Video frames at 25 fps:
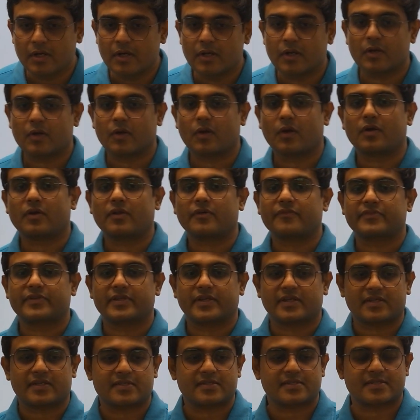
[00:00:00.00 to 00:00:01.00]
Lot of
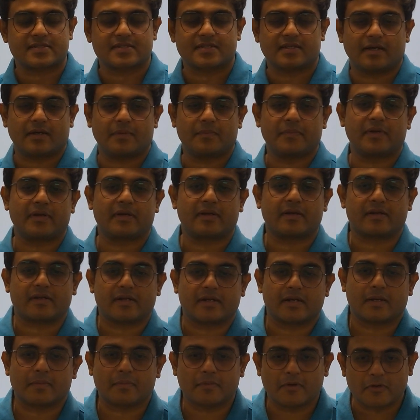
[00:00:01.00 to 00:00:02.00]
things have been written
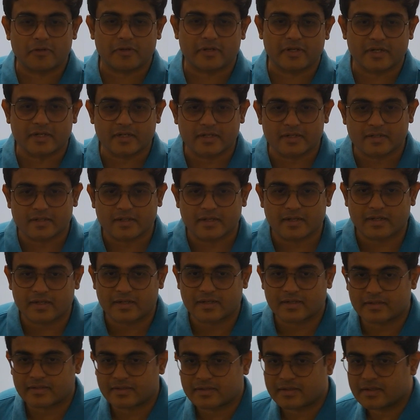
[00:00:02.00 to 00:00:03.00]
about it,
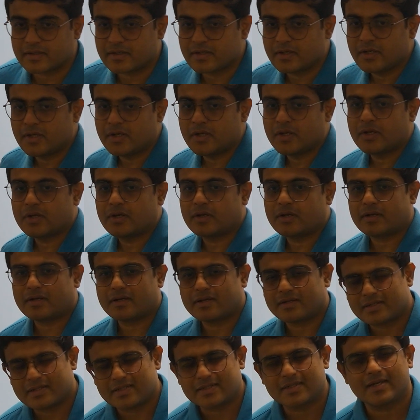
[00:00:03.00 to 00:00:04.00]
and
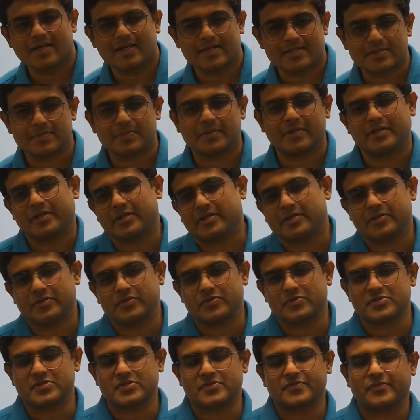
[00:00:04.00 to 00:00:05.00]
it has been in
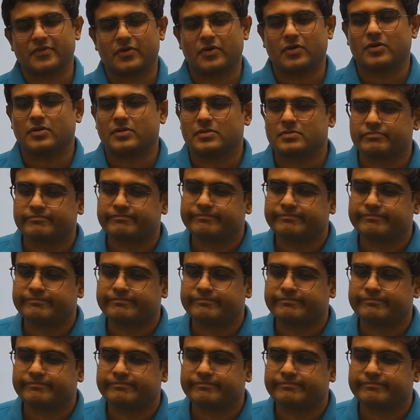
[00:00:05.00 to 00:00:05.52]
news for